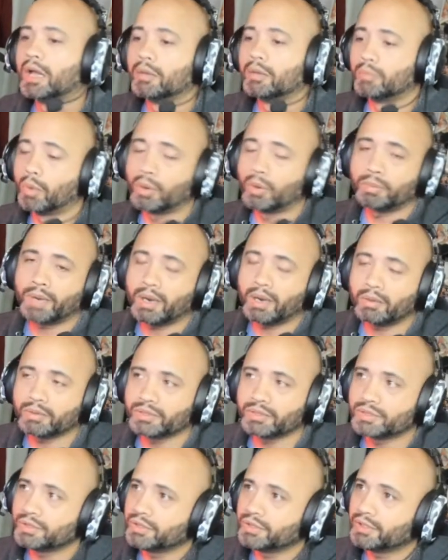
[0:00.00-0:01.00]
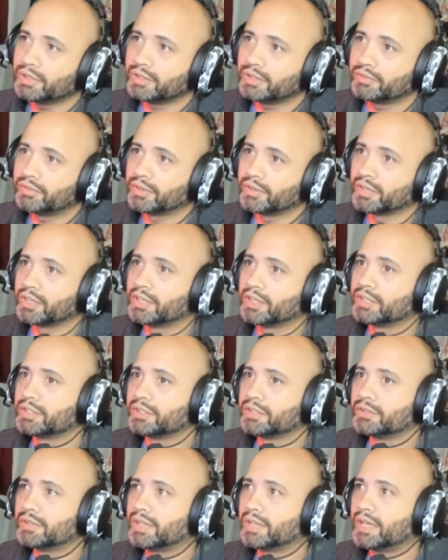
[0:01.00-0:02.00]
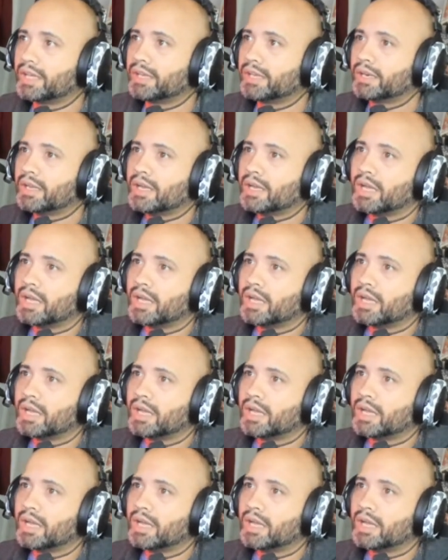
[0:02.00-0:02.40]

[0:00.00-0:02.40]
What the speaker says: More power to you if you're gonna do that,